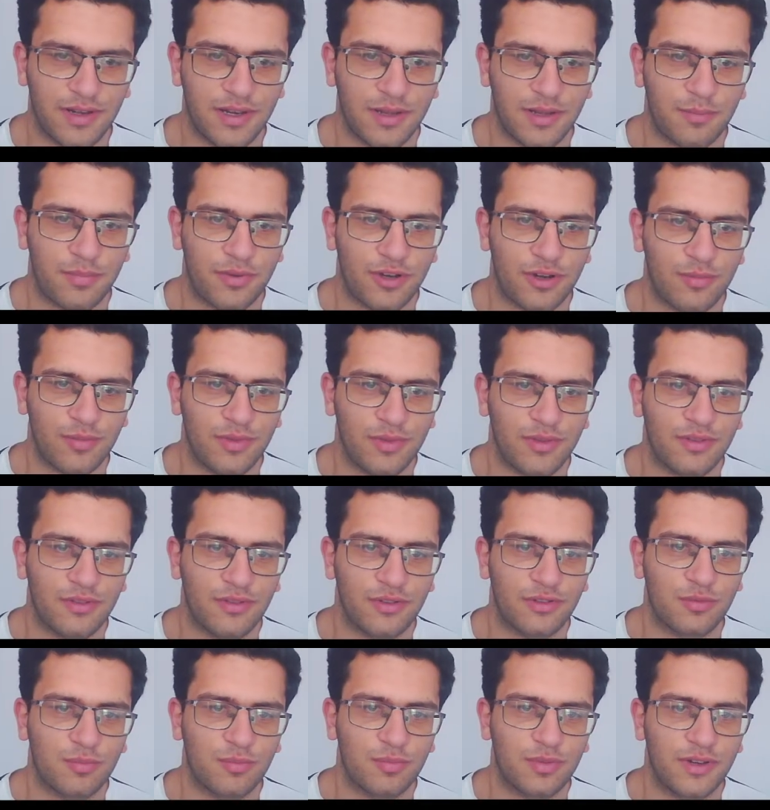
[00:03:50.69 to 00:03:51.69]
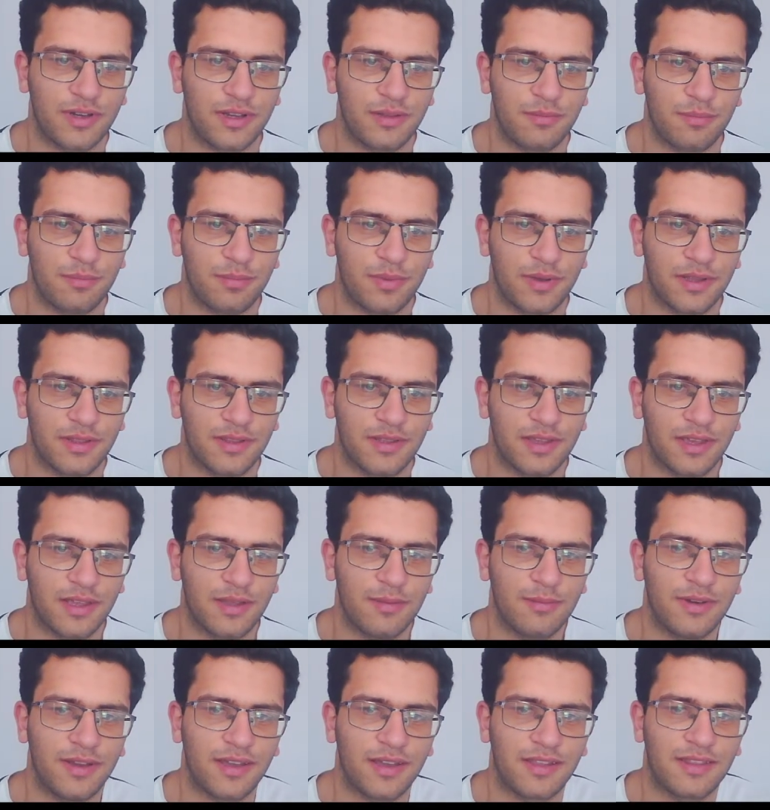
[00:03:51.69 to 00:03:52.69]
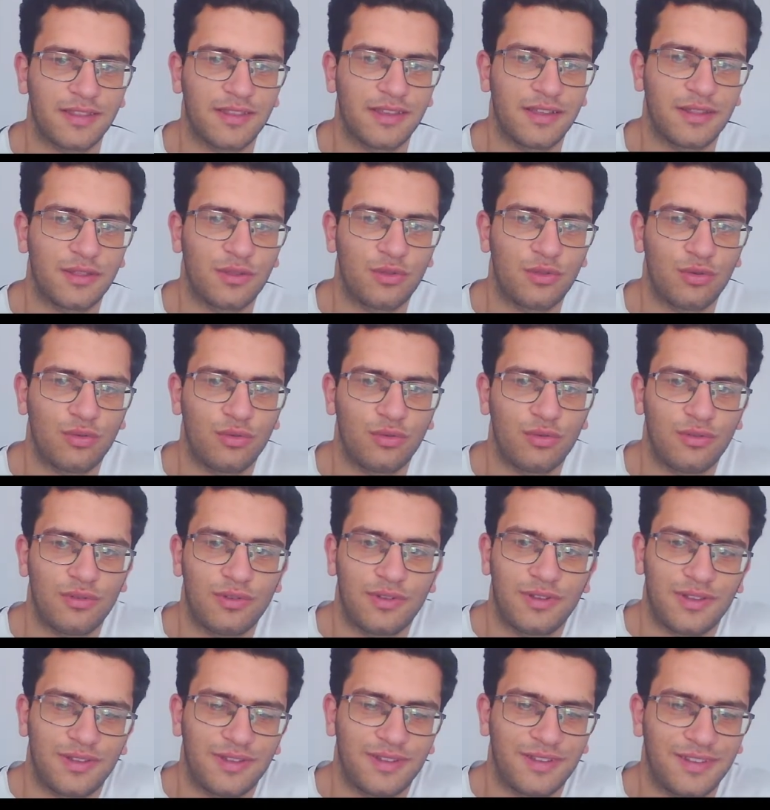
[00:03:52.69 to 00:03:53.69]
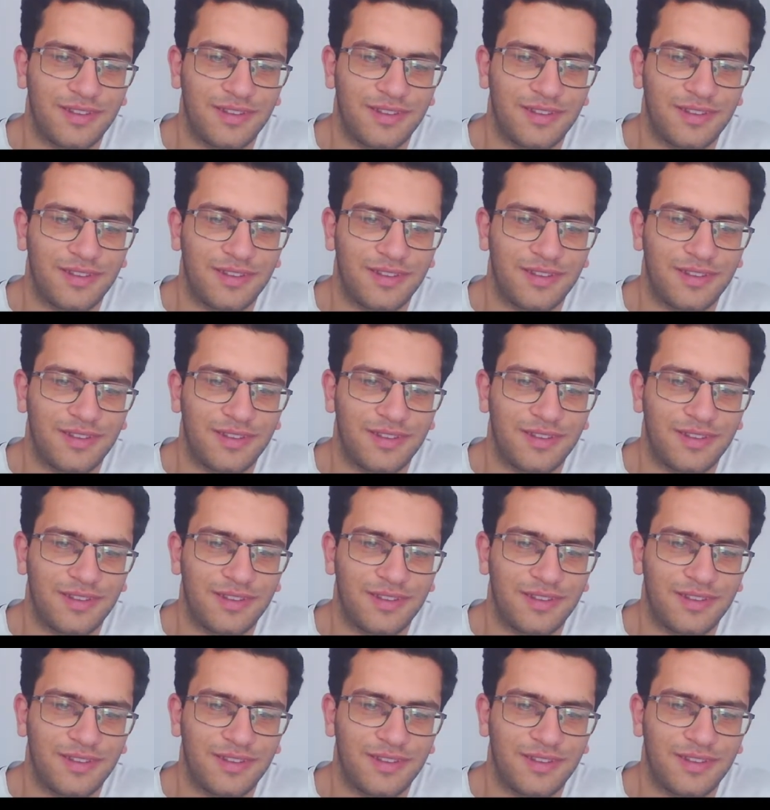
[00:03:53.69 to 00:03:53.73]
gonna promise don't play bad game like that too.